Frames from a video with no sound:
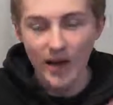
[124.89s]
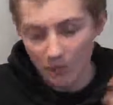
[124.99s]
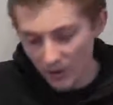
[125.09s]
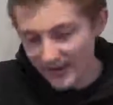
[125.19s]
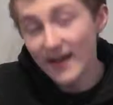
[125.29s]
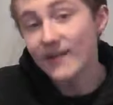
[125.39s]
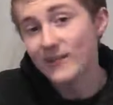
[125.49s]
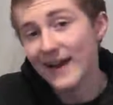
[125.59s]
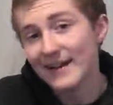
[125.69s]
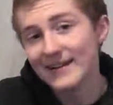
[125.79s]
And we're going to
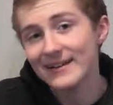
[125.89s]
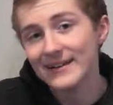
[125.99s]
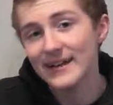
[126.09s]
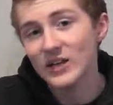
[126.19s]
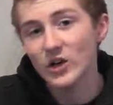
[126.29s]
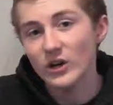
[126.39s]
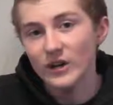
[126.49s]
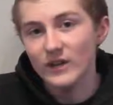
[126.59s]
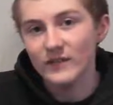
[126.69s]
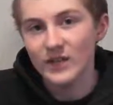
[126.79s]
cover that in a later
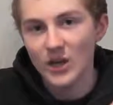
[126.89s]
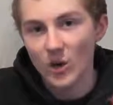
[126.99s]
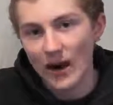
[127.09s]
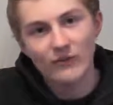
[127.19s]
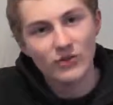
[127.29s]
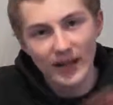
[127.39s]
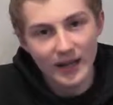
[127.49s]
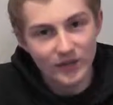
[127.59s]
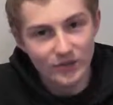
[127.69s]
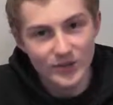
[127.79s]
video after I
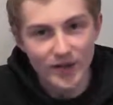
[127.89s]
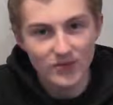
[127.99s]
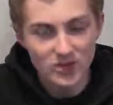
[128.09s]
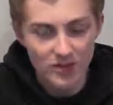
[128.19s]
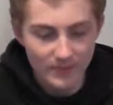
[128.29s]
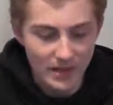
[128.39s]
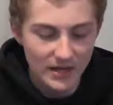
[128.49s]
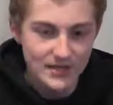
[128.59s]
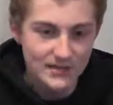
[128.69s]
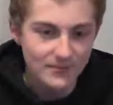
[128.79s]
get through JavaScript,
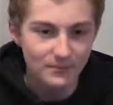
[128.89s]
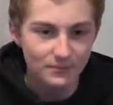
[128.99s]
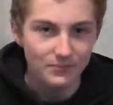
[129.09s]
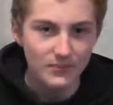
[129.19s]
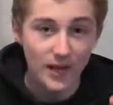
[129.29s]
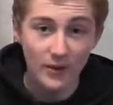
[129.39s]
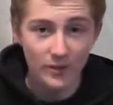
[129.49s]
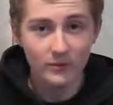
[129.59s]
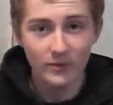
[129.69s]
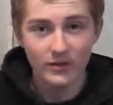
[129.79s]
because I
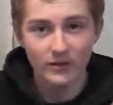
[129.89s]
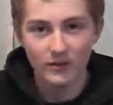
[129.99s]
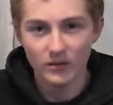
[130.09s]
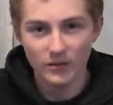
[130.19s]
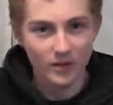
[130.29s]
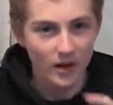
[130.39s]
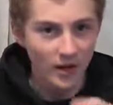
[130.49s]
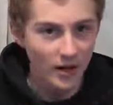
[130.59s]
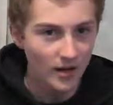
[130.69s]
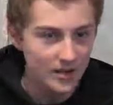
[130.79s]
went with
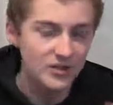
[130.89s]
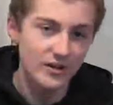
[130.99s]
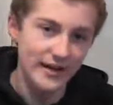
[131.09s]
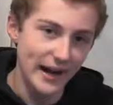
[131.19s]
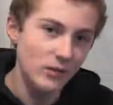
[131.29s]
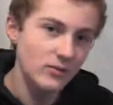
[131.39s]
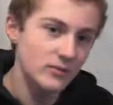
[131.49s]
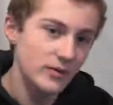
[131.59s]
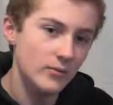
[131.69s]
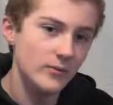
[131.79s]
I started out
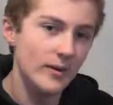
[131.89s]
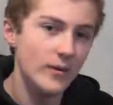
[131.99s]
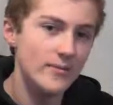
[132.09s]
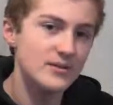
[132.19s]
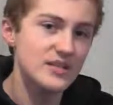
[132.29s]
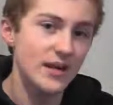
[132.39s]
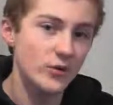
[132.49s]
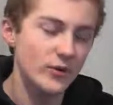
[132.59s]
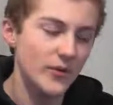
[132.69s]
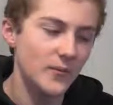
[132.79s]
with my web design
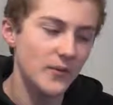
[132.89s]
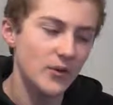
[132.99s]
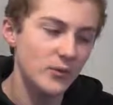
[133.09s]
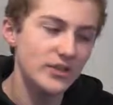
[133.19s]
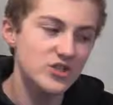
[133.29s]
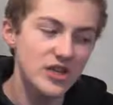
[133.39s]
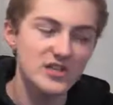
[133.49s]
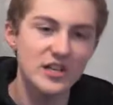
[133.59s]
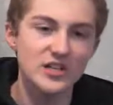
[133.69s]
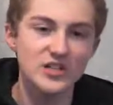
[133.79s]
career with
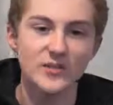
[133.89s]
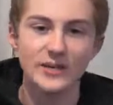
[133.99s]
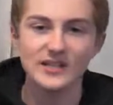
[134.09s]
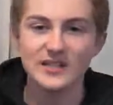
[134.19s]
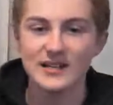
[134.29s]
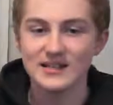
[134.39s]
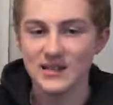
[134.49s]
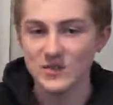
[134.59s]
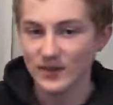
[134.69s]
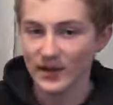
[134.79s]
just HTML and
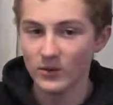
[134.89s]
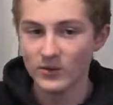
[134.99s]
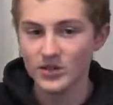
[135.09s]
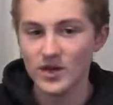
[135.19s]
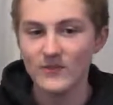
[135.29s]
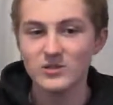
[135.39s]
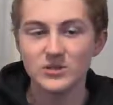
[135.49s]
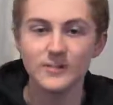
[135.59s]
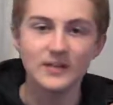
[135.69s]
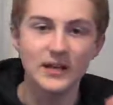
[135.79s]
CSS without the
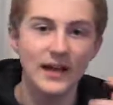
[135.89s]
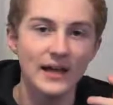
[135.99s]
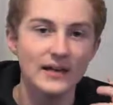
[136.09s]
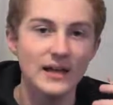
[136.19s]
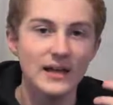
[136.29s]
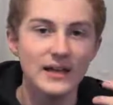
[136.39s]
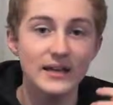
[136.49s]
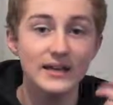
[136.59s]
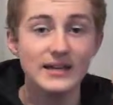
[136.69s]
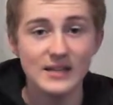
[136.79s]
JavaScript, and
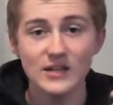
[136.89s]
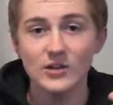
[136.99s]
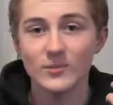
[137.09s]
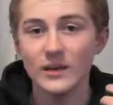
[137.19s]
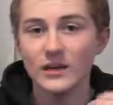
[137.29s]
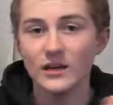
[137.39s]
it has hindered me.